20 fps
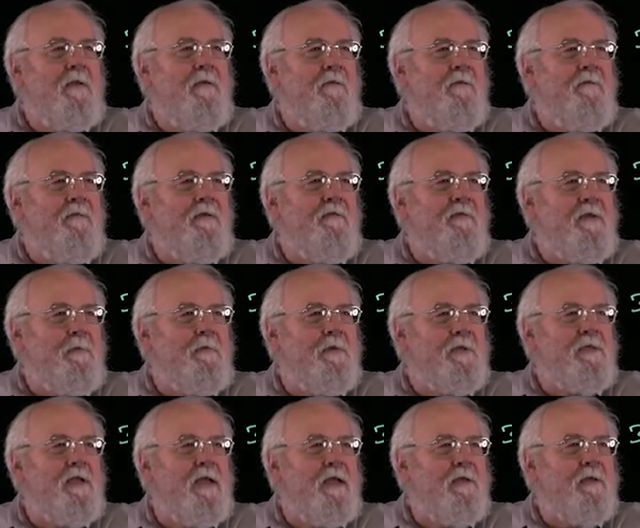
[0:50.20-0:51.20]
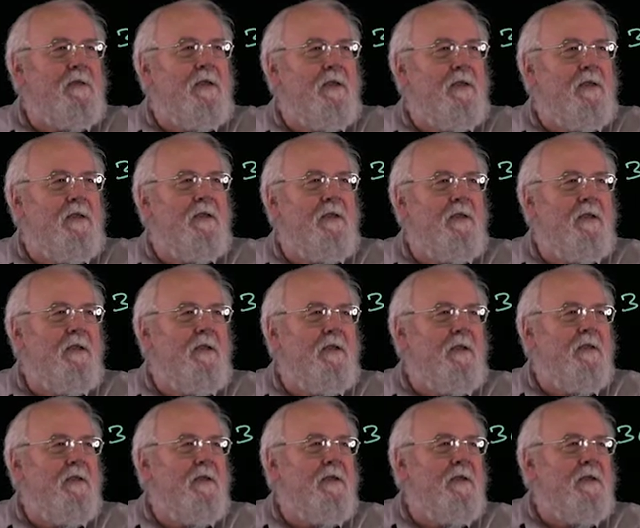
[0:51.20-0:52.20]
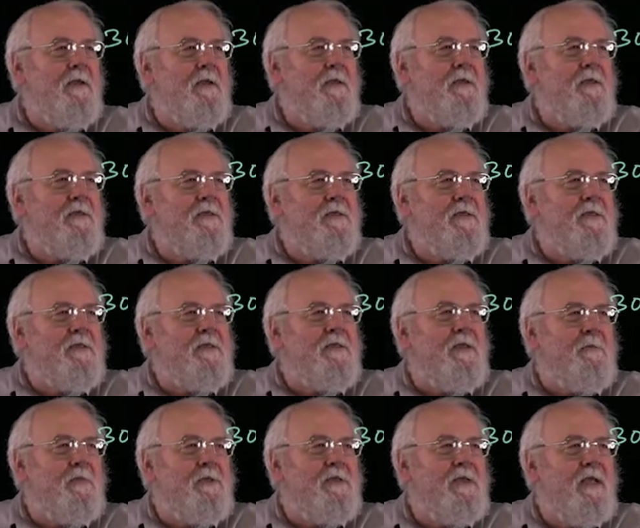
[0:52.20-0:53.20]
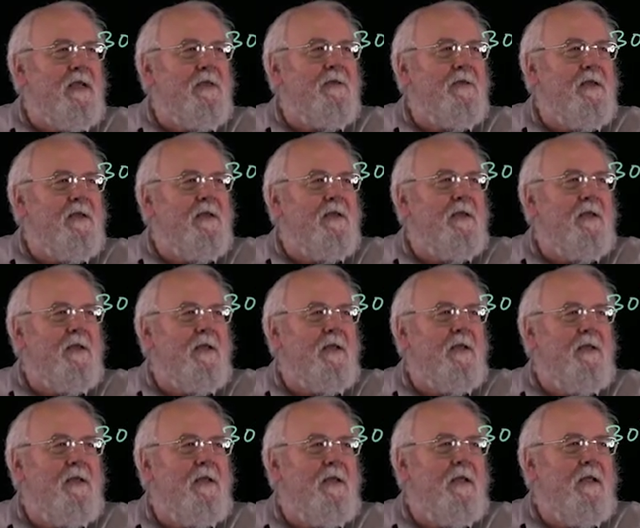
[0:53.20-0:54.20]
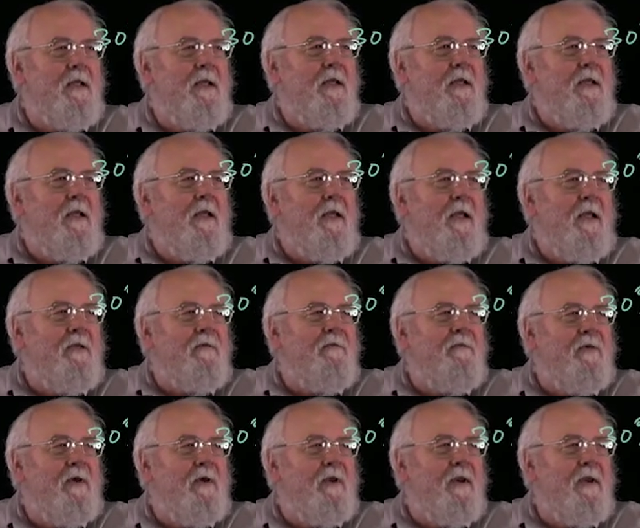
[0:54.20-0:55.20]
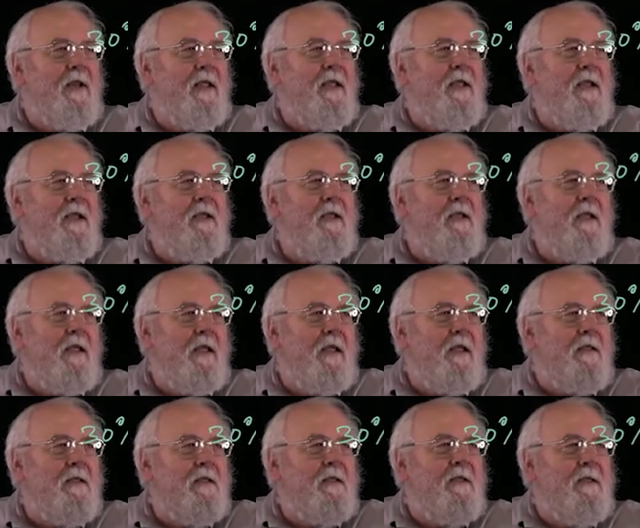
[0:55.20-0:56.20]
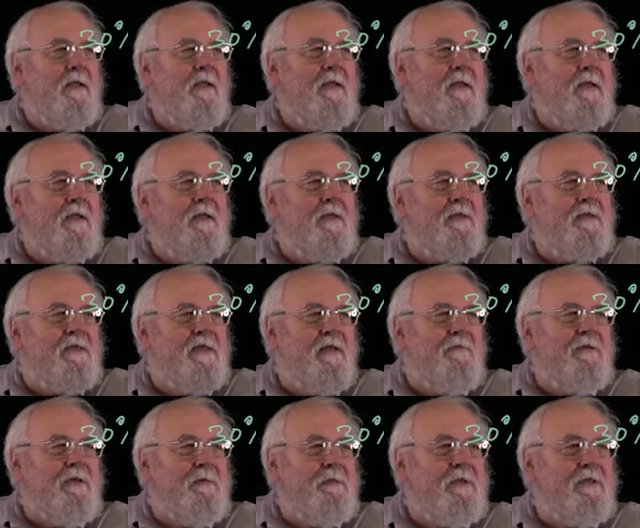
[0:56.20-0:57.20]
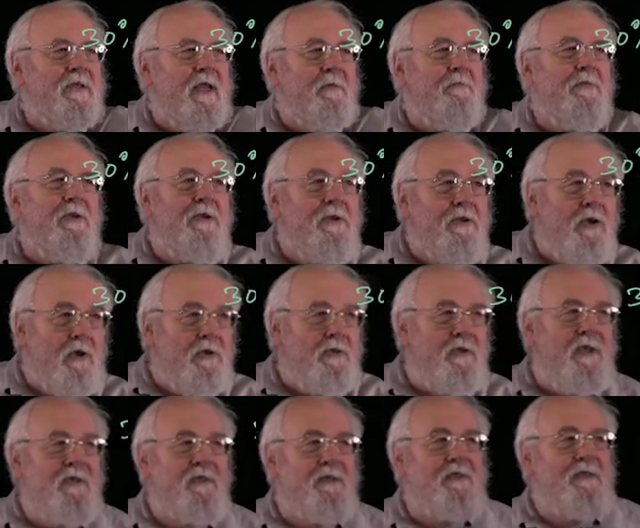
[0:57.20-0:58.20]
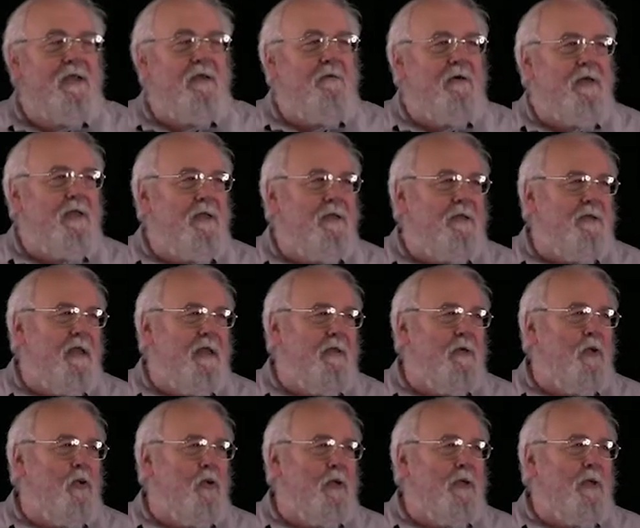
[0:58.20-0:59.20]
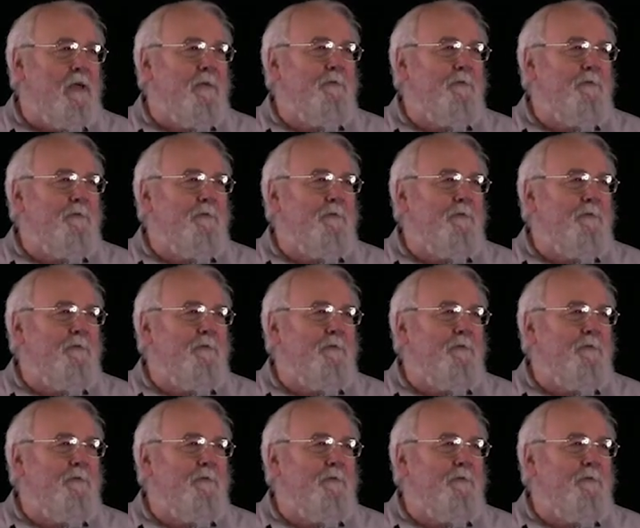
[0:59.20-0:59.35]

50%, 60%, and finally 70%, but not necessarily in that order.